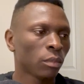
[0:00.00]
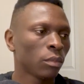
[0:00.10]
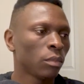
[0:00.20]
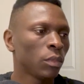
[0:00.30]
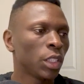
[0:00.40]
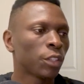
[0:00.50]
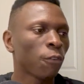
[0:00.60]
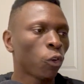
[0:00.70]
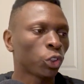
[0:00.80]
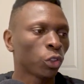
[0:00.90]
this
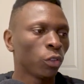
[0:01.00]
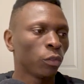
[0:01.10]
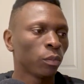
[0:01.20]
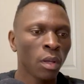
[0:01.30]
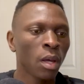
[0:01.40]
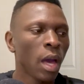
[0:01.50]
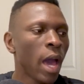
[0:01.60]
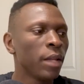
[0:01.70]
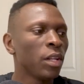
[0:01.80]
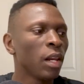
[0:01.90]
function.
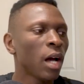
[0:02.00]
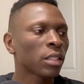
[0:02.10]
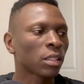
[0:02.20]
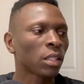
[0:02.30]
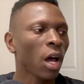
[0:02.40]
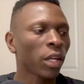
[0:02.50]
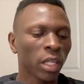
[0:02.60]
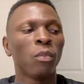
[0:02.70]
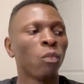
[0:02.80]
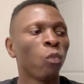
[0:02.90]
And the last
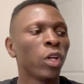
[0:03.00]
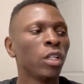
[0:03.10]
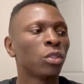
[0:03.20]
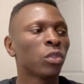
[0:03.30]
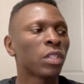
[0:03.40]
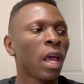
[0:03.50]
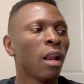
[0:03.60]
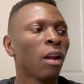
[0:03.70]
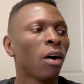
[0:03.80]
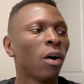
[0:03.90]
argument, we need to
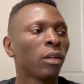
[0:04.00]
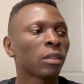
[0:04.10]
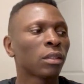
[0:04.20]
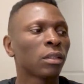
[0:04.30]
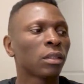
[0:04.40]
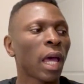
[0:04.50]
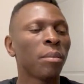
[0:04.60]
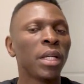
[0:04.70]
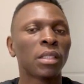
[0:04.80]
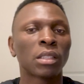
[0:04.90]
tell
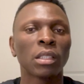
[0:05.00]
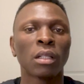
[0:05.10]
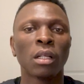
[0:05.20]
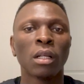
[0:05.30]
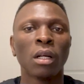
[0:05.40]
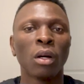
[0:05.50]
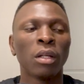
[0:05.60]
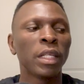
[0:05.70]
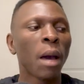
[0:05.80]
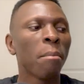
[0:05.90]
timeit
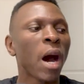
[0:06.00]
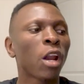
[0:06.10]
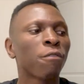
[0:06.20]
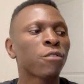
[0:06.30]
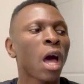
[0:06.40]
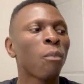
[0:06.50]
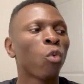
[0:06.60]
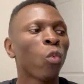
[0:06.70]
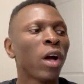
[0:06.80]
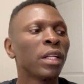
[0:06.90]
the amount of time
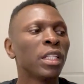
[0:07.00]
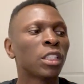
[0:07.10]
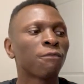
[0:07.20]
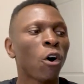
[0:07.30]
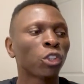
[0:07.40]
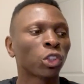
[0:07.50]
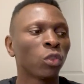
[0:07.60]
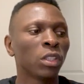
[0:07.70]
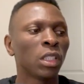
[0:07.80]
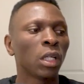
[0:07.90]
we want this
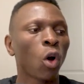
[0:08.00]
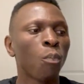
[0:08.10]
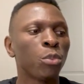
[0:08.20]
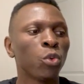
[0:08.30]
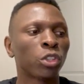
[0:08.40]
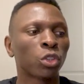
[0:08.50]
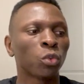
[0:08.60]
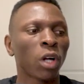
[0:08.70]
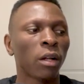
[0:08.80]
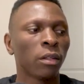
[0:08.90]
function, the compute, to
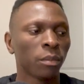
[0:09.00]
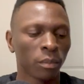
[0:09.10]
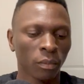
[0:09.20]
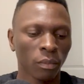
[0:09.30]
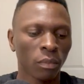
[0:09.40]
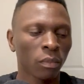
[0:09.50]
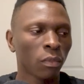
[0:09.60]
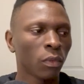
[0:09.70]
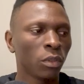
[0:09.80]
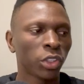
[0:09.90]
run,
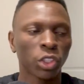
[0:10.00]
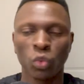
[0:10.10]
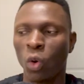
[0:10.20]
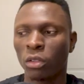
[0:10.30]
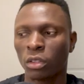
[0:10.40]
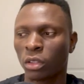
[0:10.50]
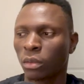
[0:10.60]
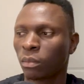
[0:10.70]
just once.